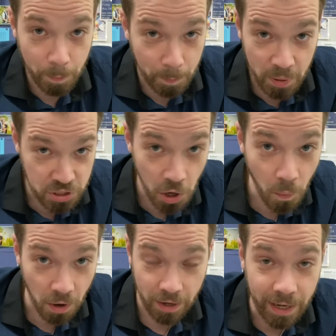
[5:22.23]
But don't
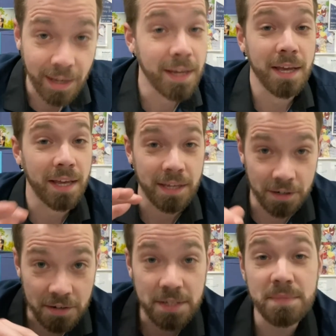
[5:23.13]
worry.
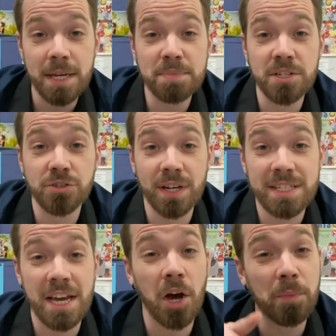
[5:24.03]
Here are some tips and tricks
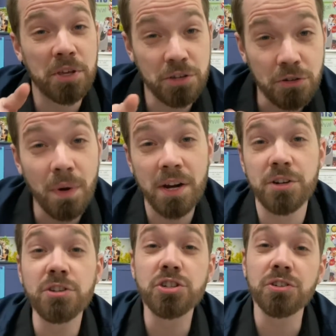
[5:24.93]
to help you on
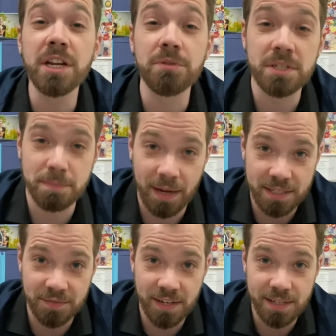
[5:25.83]
your journey to
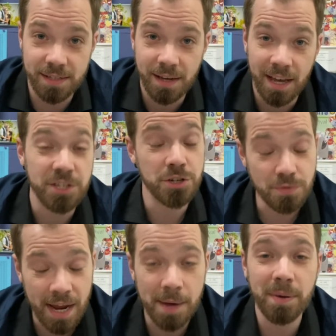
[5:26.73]
responsiveness as you
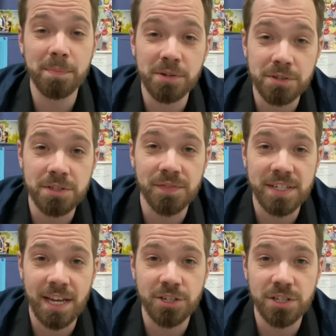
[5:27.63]
amp up your use of
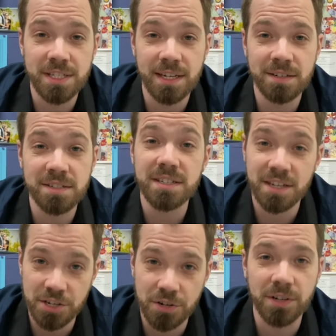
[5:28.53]
attention signals
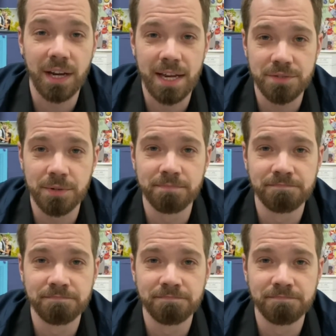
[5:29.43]
in your classroom.